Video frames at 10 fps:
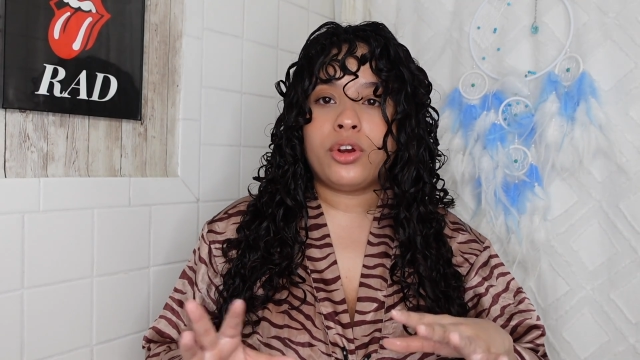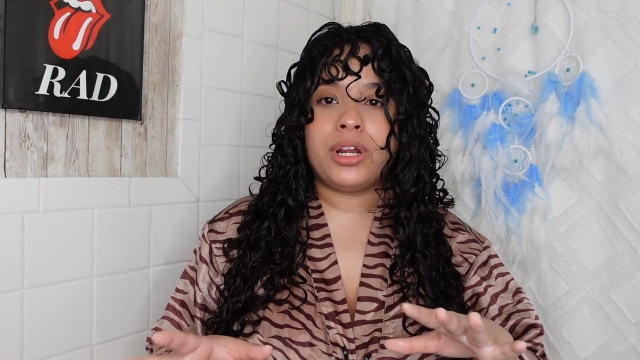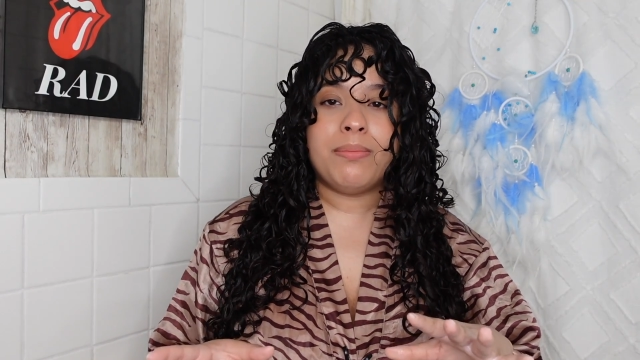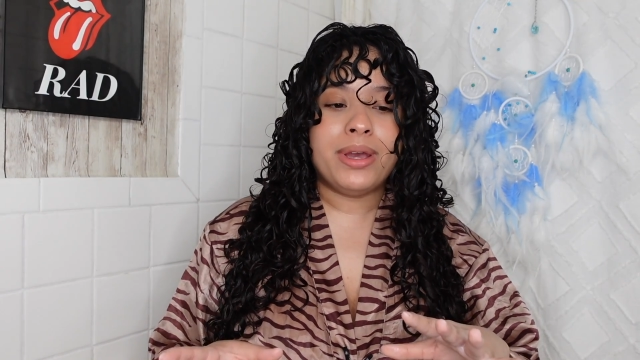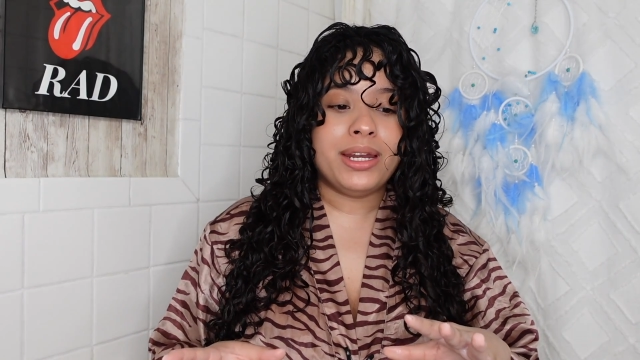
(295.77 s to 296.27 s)

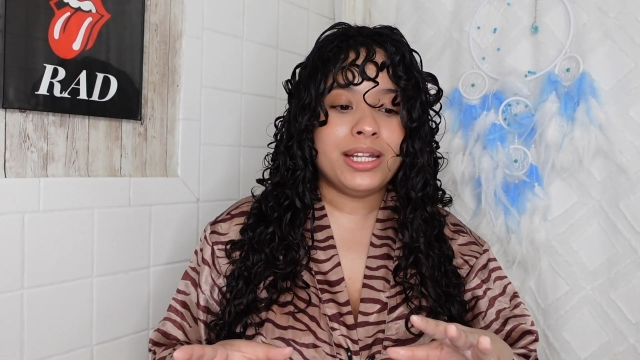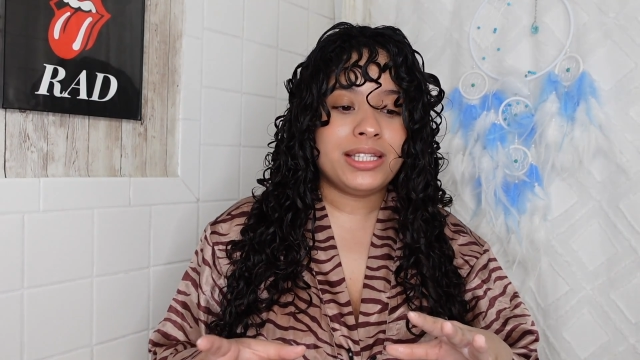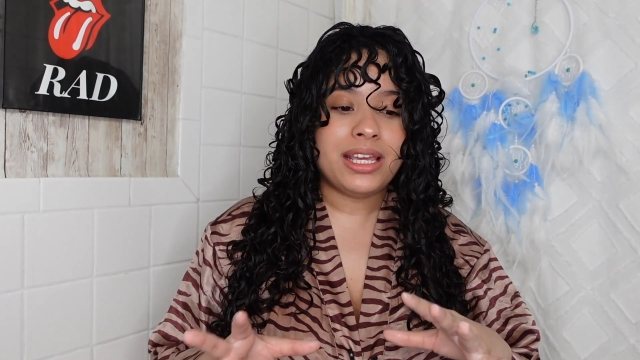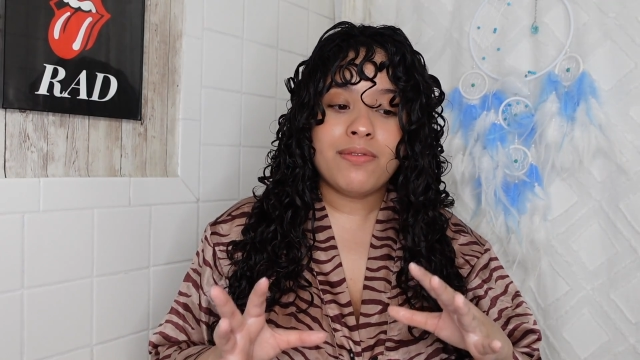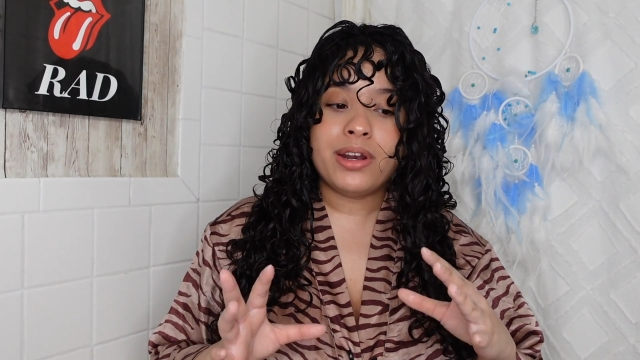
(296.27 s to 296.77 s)
30
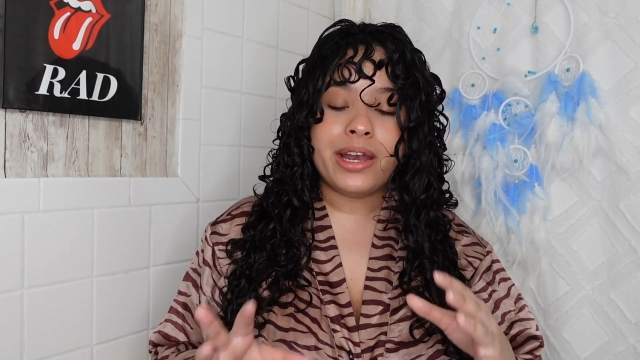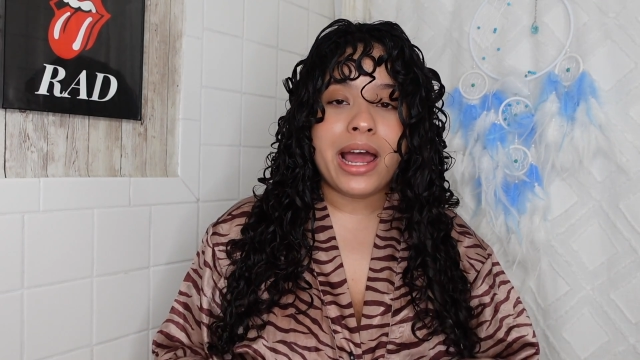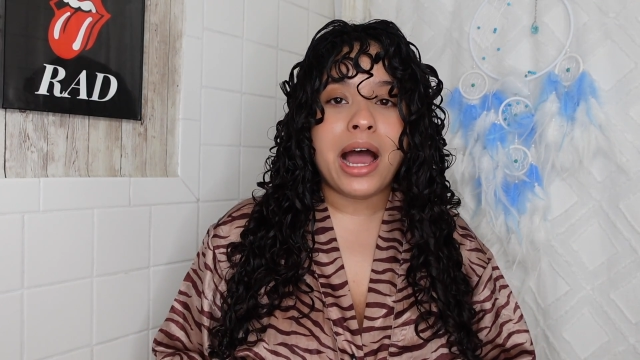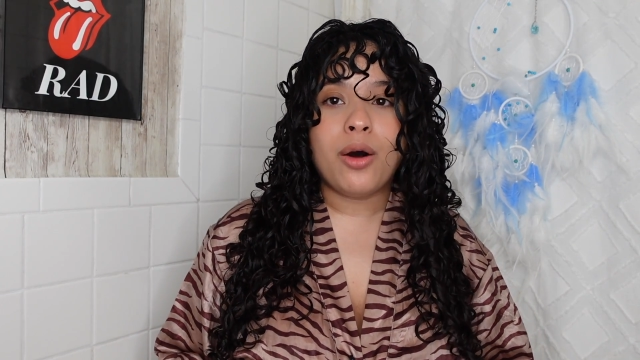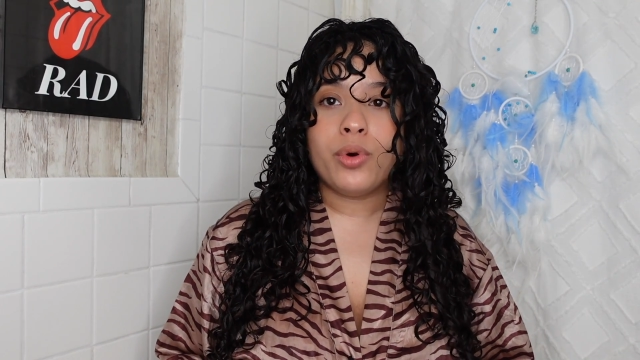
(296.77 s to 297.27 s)
minutes, even
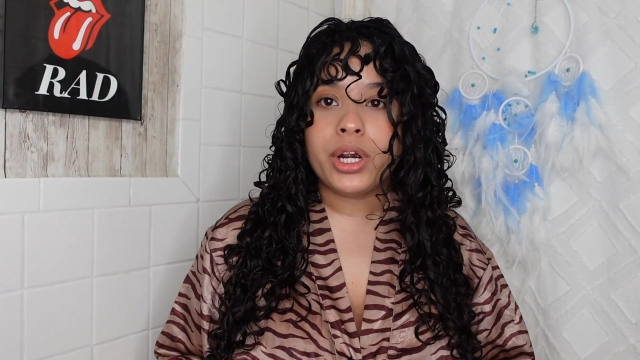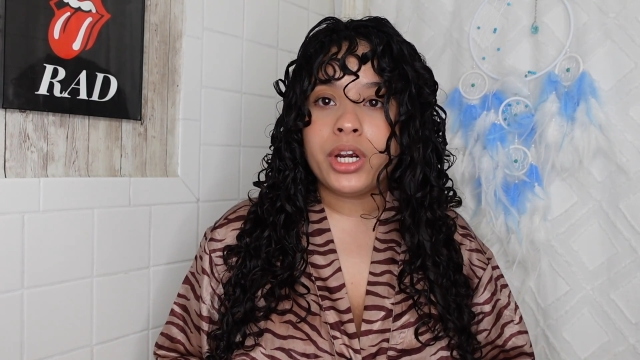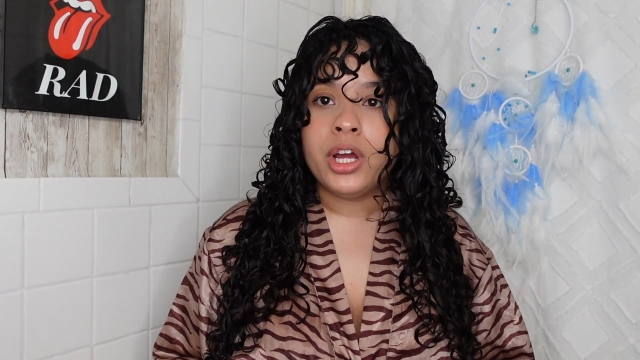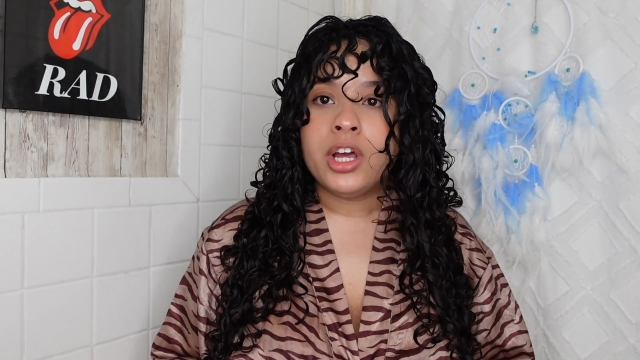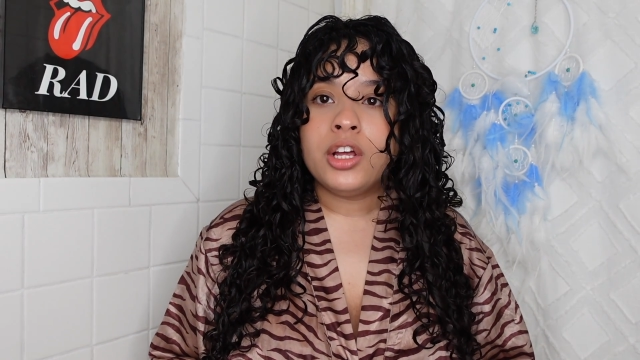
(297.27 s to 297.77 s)
an hour.